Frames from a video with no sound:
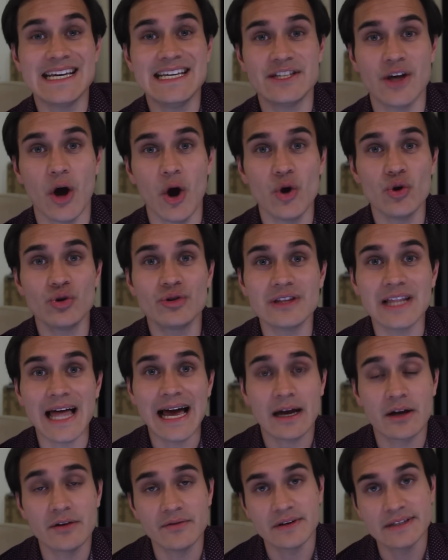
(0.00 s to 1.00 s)
his own
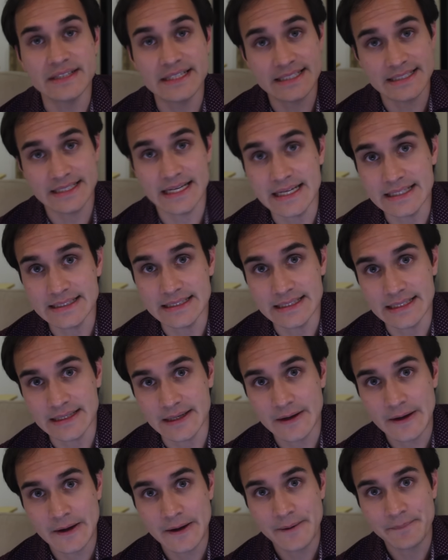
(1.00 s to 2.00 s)
lack of
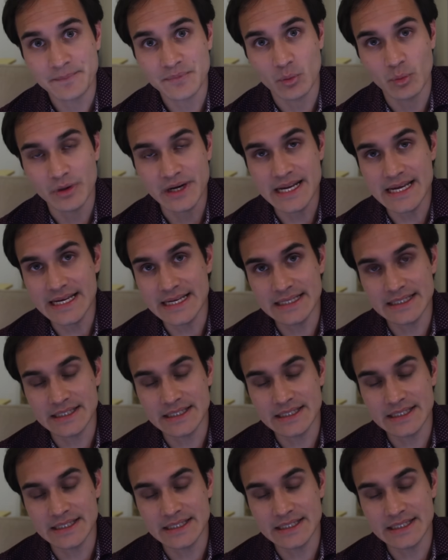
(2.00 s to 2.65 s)
understanding and